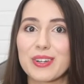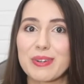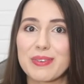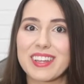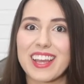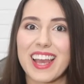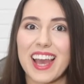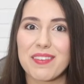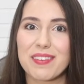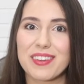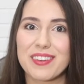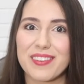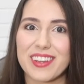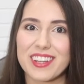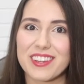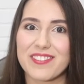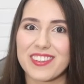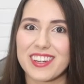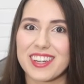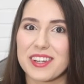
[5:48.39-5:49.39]
We'll be happy to
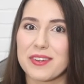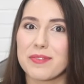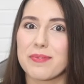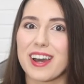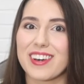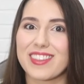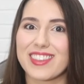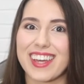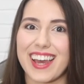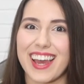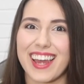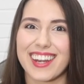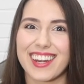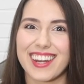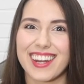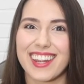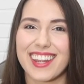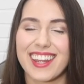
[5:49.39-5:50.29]
make a video about that.